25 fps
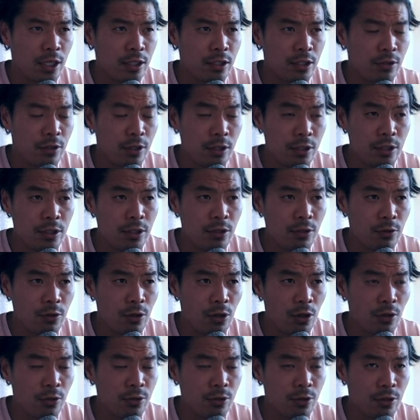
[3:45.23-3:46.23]
Though it's still
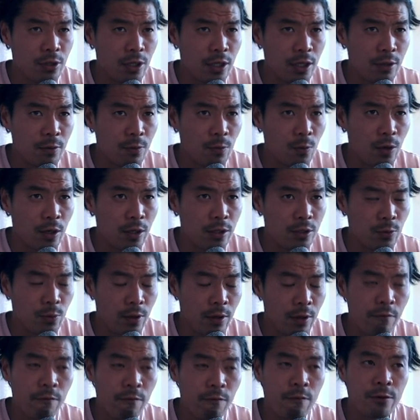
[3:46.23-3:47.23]
closer than it was when I
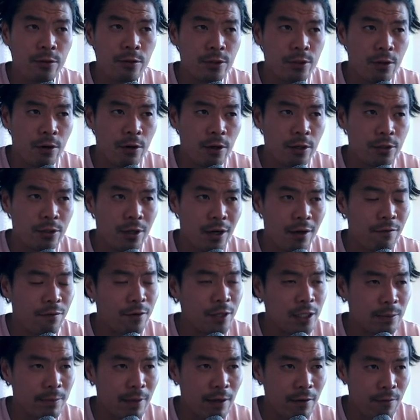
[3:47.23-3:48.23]
first started trying to fix
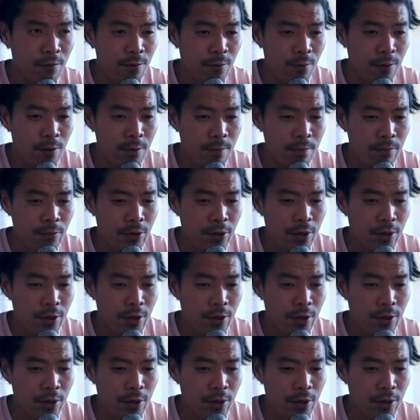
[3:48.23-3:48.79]
my form,